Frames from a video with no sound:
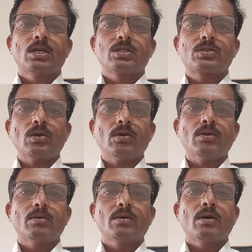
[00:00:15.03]

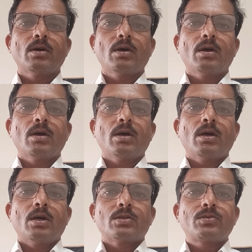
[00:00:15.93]
So,
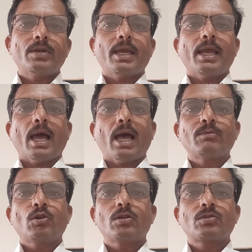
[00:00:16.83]
today I'm
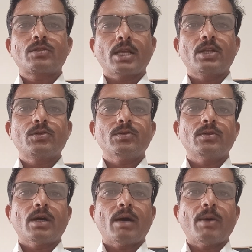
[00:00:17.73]
going to tell
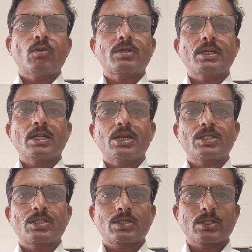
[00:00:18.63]
you about English
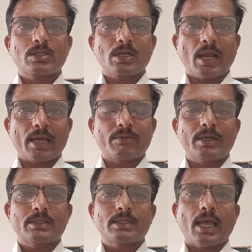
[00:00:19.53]

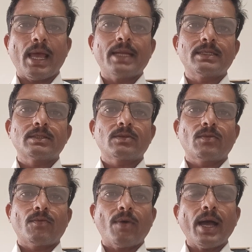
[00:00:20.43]
language and
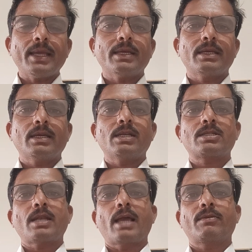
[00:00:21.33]
why English
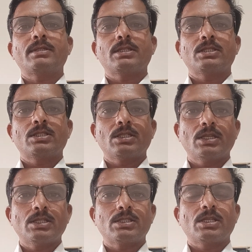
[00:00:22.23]
language
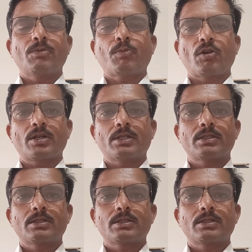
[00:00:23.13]
is important.